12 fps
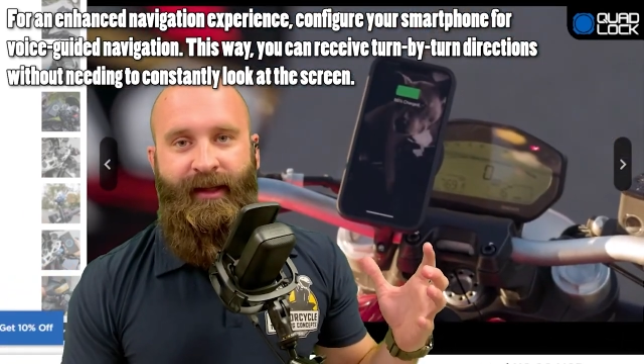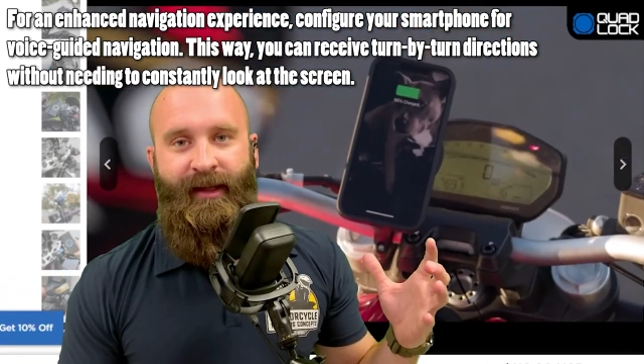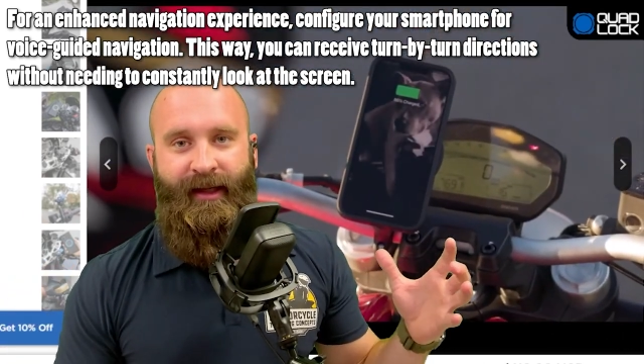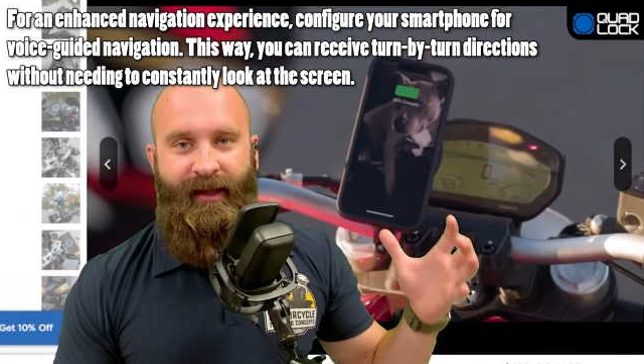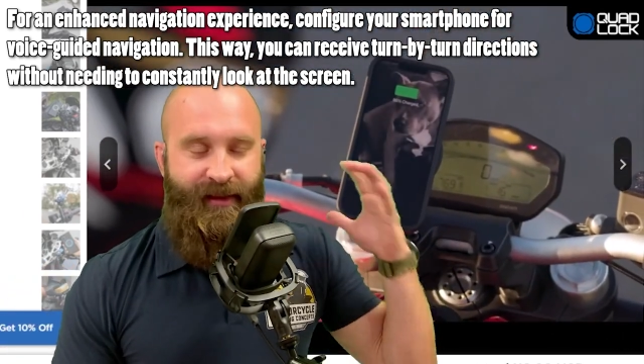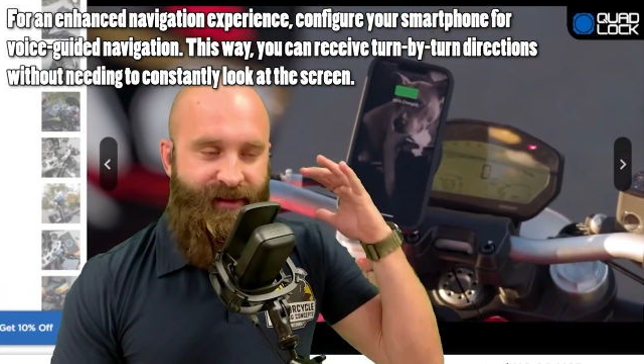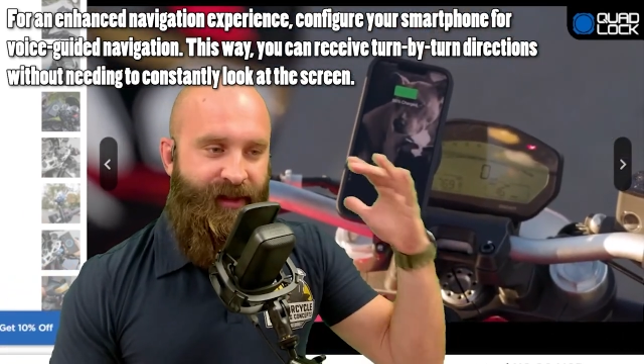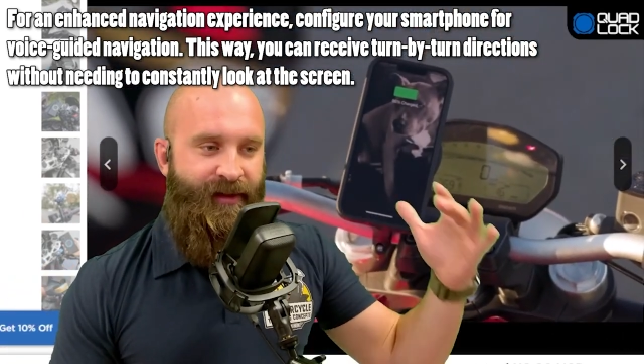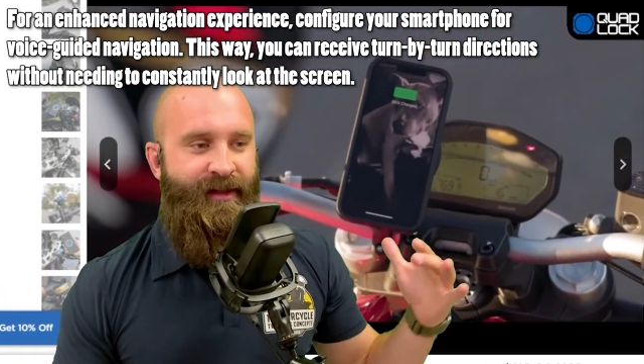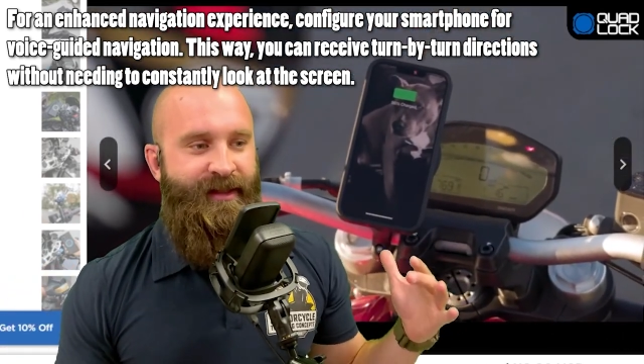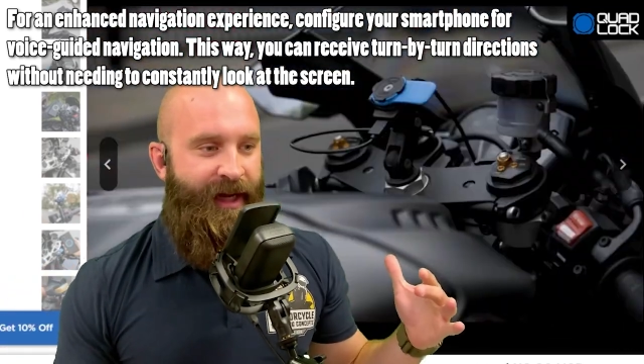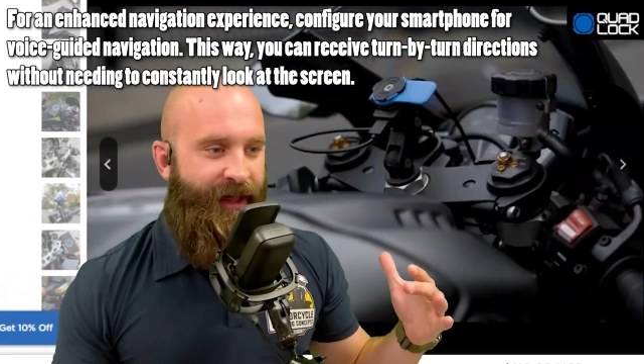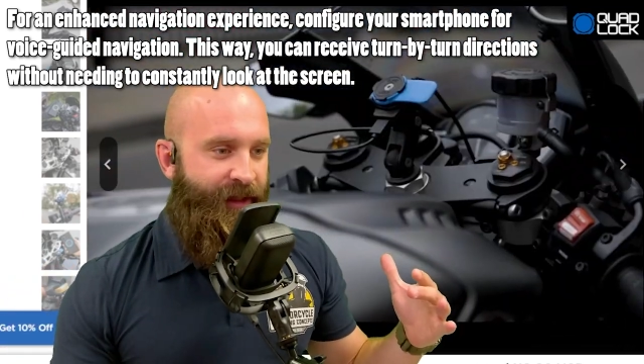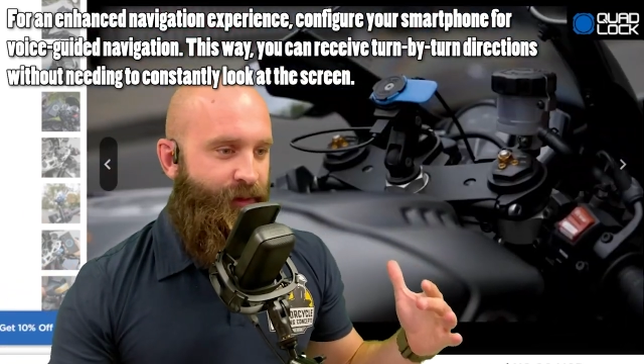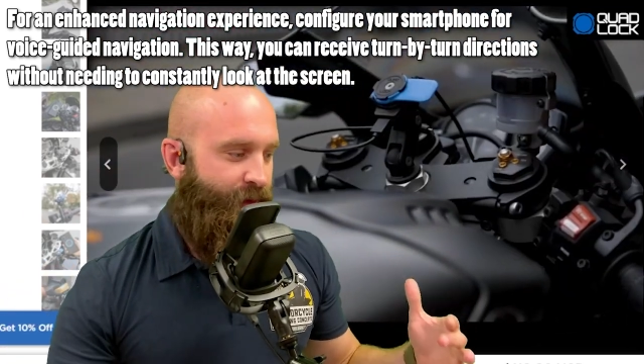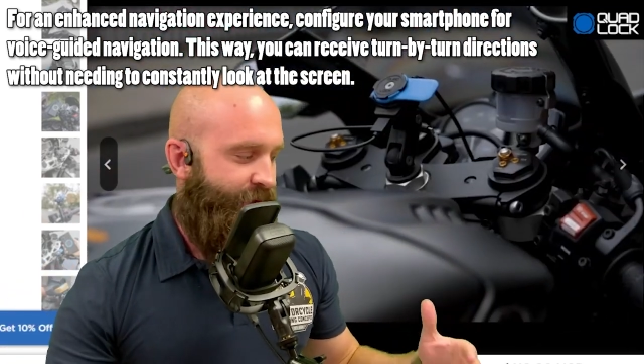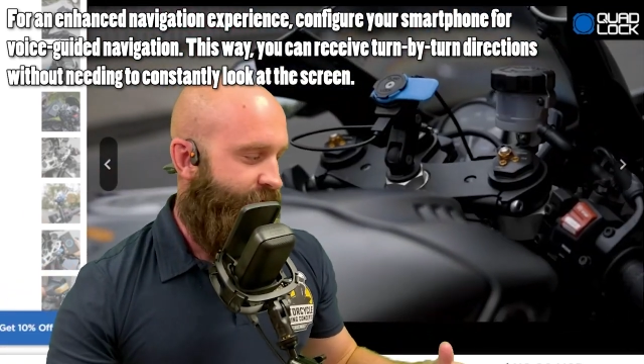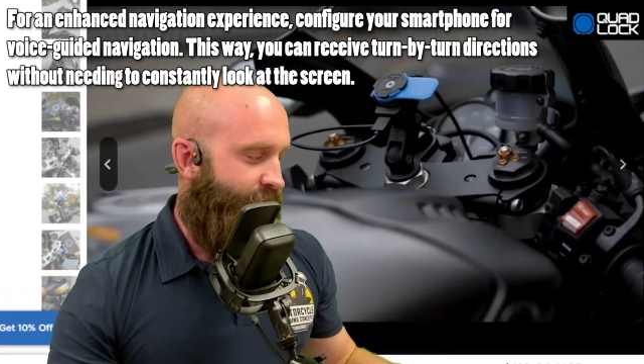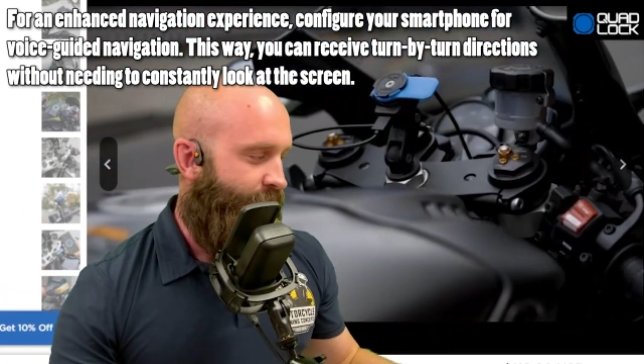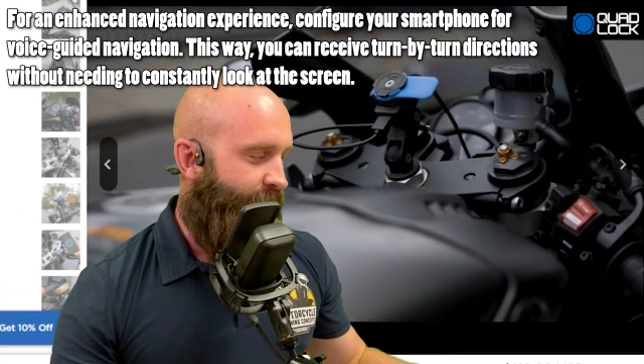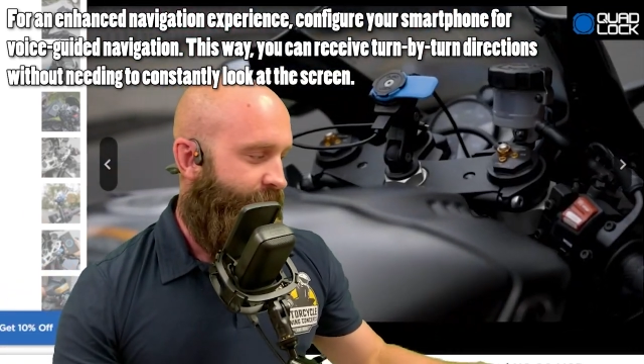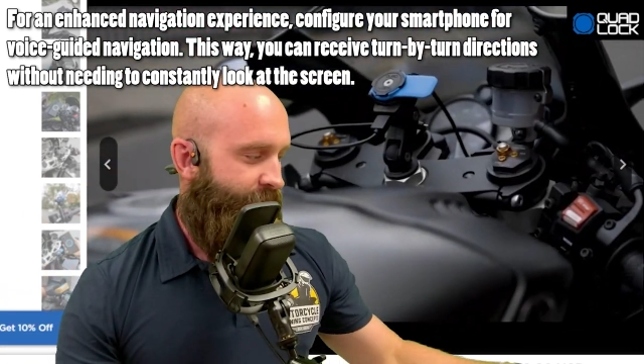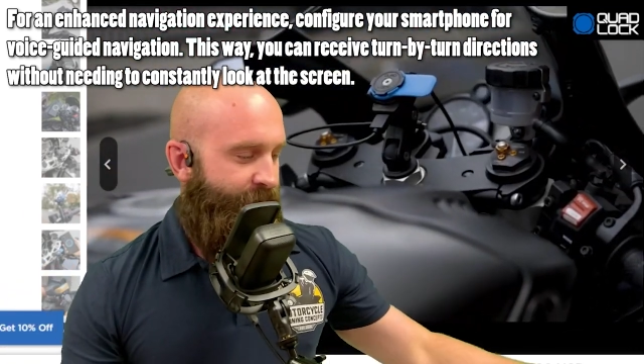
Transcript: and it can tell you exactly where it's going.